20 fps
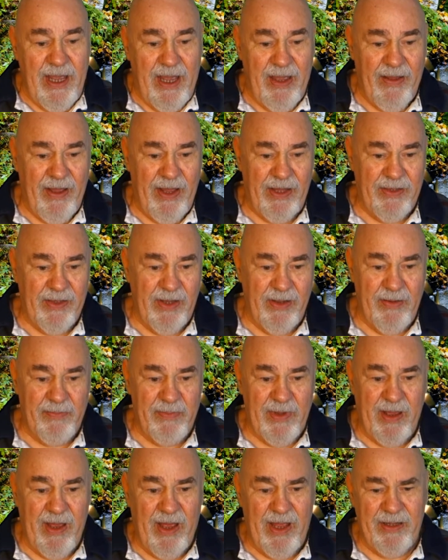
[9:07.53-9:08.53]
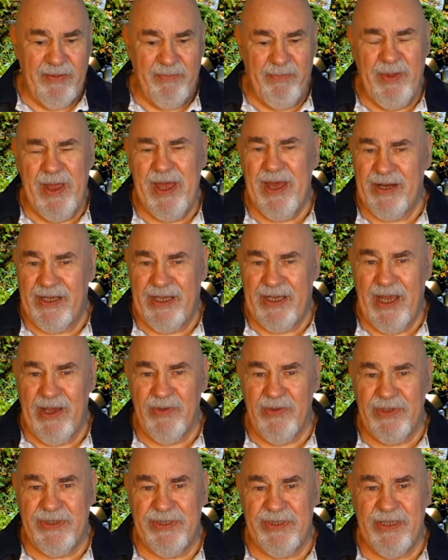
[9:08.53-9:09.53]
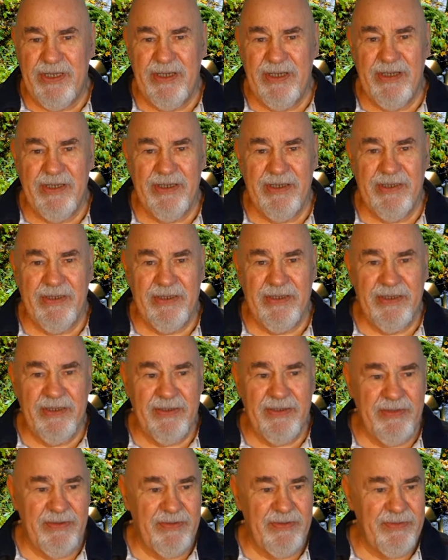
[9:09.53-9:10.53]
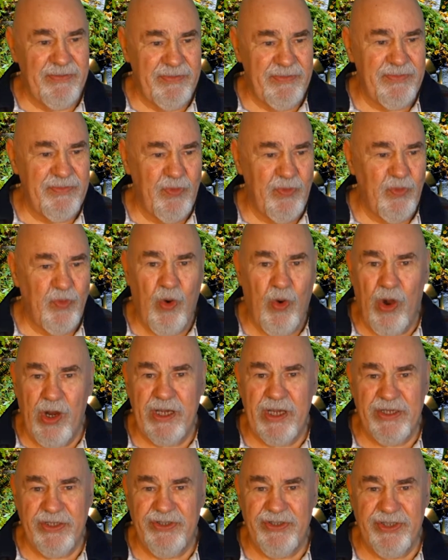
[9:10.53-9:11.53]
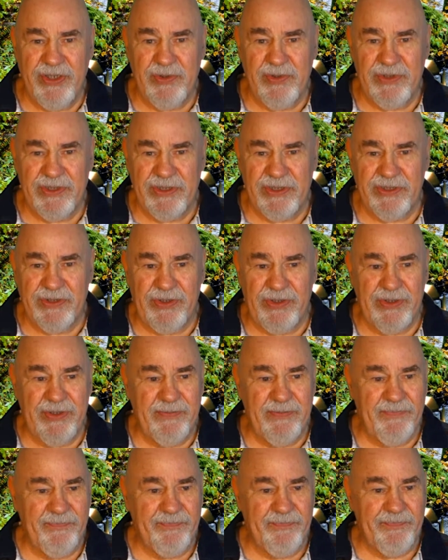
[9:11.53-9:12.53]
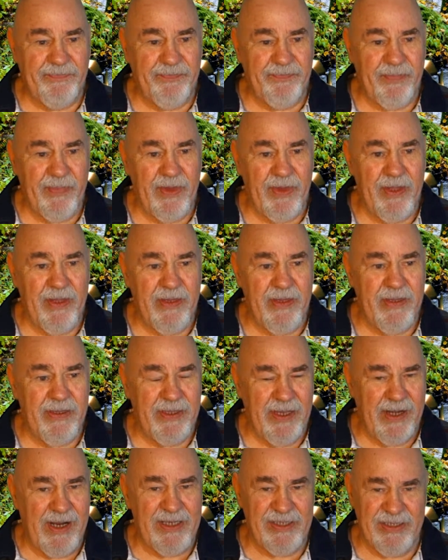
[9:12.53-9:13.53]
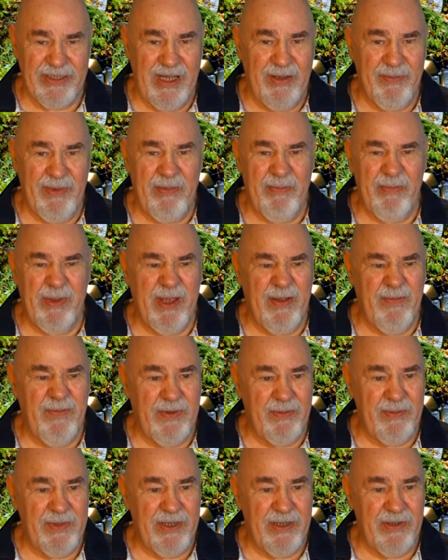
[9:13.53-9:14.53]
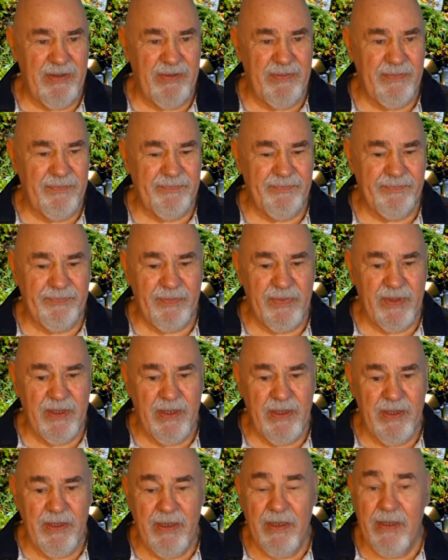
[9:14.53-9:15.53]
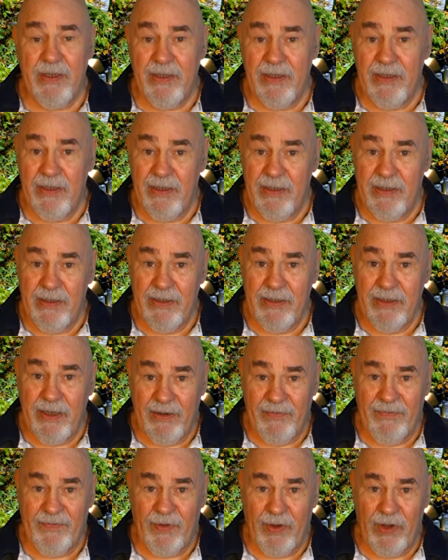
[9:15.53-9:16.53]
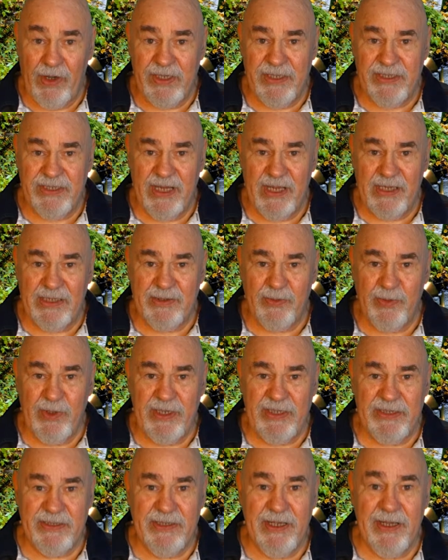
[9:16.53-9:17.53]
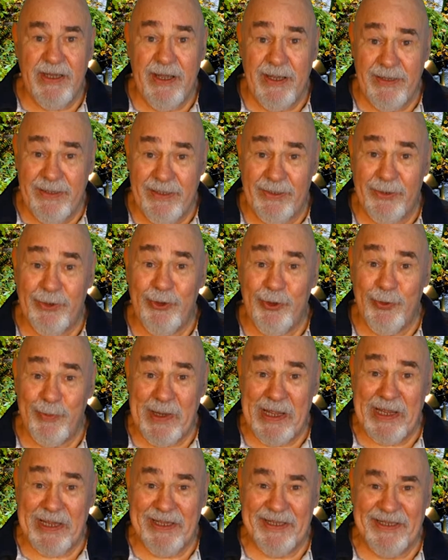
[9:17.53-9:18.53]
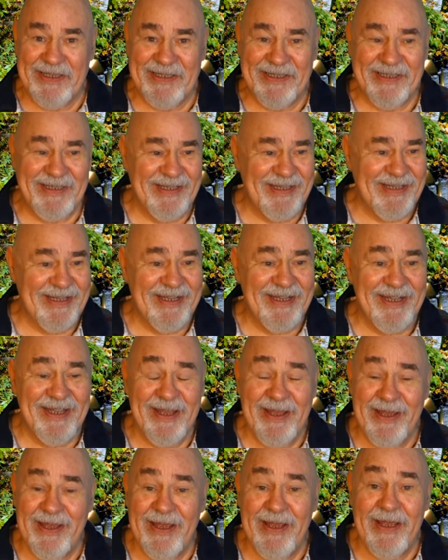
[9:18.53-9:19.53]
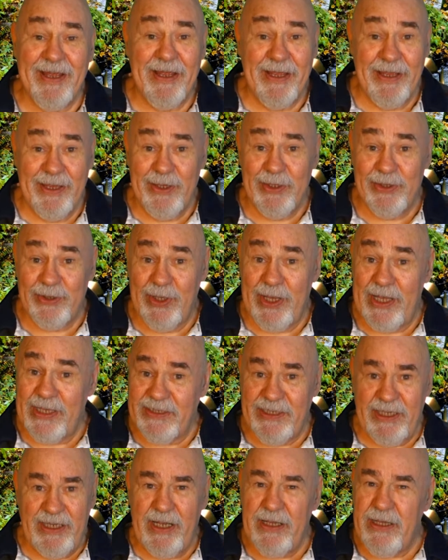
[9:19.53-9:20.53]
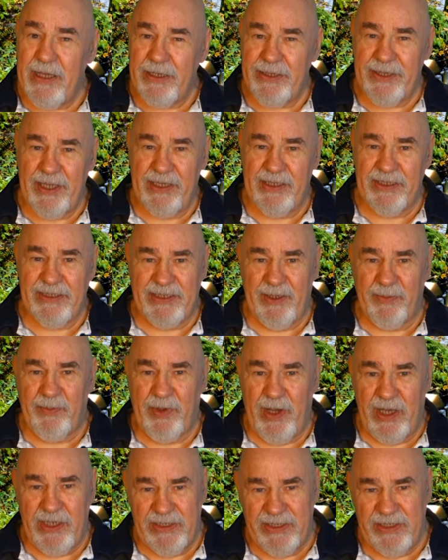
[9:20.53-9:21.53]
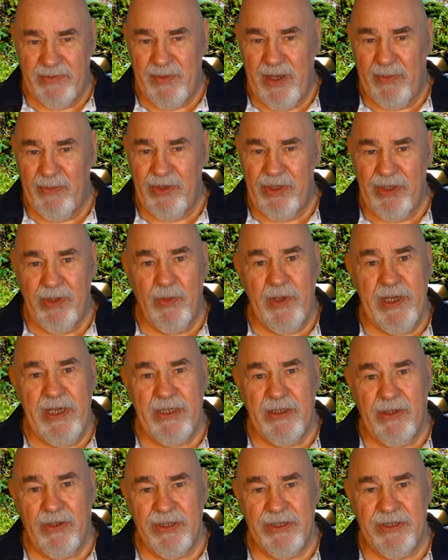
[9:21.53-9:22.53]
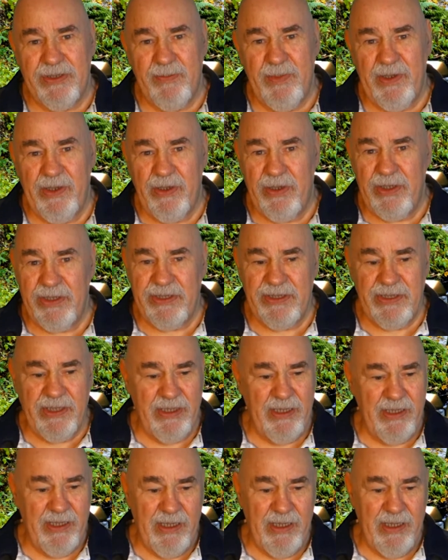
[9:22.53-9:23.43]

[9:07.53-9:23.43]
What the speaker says: I had Berkhouse walking trousers on. They're actually a bit big for me now. They're a 46 waist and they're too big. So that's another thing that surprises me about the weight loss, because